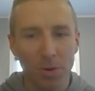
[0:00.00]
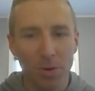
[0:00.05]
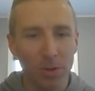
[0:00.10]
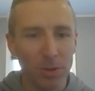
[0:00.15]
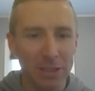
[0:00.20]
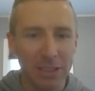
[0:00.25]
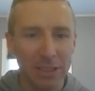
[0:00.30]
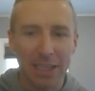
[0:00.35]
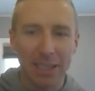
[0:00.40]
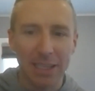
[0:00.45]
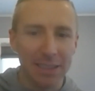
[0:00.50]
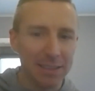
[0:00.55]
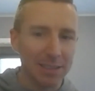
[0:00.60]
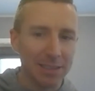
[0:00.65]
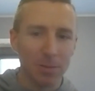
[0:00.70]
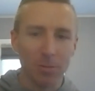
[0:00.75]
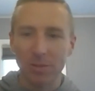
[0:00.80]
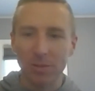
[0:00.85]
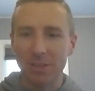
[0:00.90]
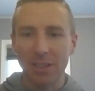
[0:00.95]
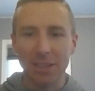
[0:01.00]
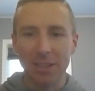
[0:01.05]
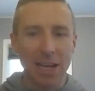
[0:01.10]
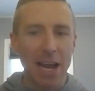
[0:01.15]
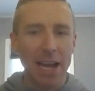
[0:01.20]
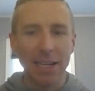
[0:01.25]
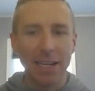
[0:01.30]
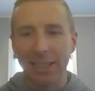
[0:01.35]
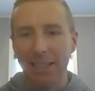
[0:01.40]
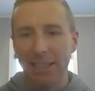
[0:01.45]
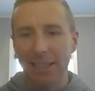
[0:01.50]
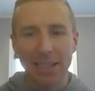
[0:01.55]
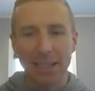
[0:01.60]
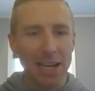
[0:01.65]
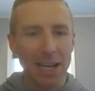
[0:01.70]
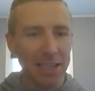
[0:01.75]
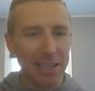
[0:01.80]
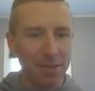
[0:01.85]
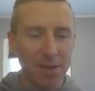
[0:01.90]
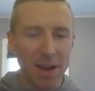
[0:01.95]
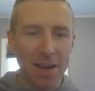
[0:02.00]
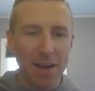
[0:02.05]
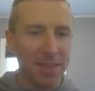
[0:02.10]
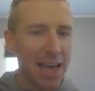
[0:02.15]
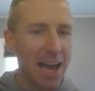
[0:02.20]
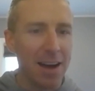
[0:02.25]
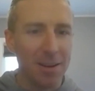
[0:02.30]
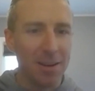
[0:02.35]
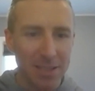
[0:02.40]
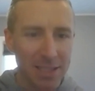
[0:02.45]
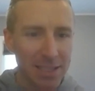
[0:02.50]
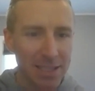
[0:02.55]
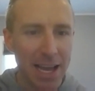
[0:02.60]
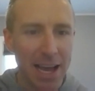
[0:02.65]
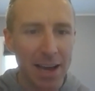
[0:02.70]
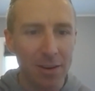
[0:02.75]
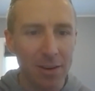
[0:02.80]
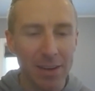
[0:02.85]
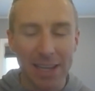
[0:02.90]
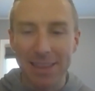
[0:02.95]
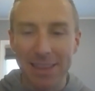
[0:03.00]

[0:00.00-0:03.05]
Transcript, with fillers: pulling in somewhere to 90, 95,000 now,